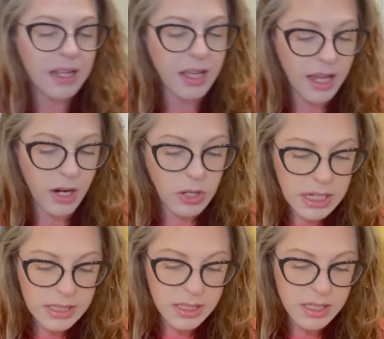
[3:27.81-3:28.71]

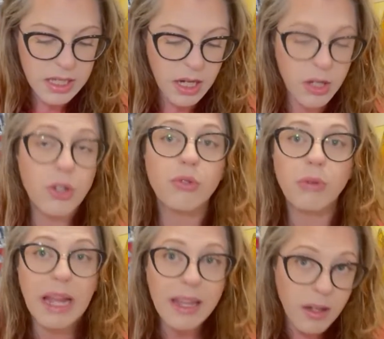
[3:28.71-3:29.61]
carrots,
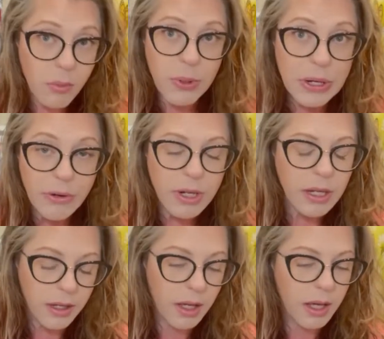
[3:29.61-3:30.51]

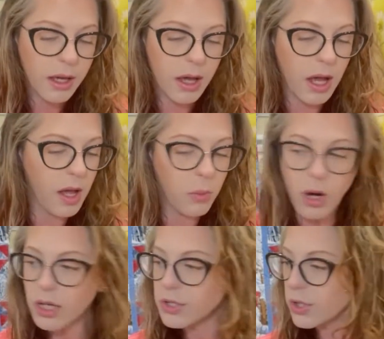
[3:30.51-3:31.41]
cranberry. We're
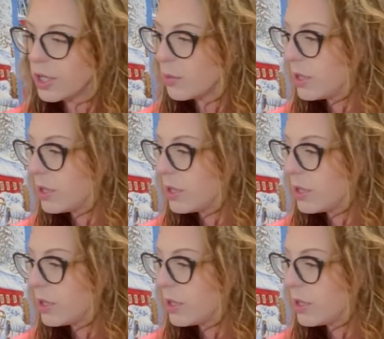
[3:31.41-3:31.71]
also going to be